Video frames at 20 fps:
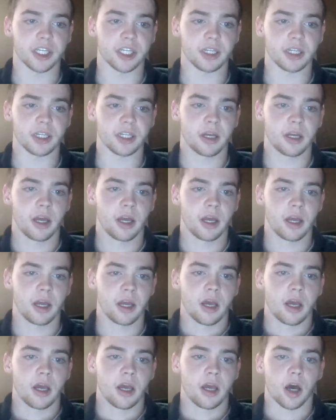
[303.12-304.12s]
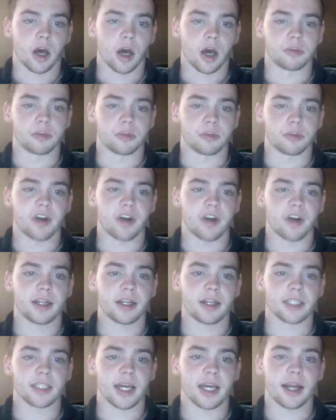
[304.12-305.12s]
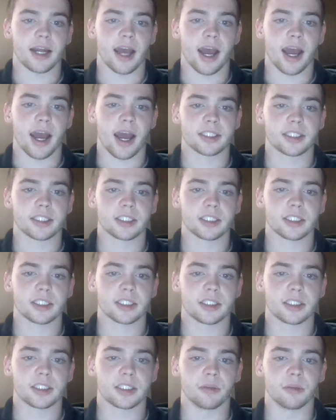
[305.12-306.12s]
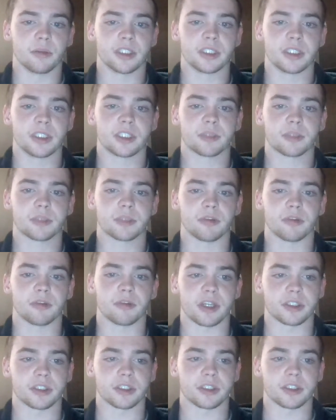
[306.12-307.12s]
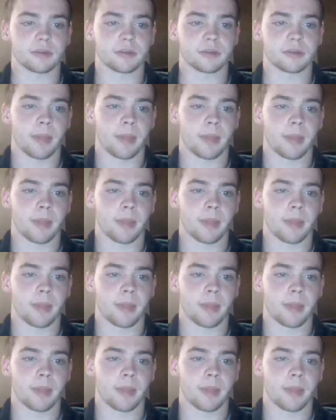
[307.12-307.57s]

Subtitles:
it, providing data access to the business professional,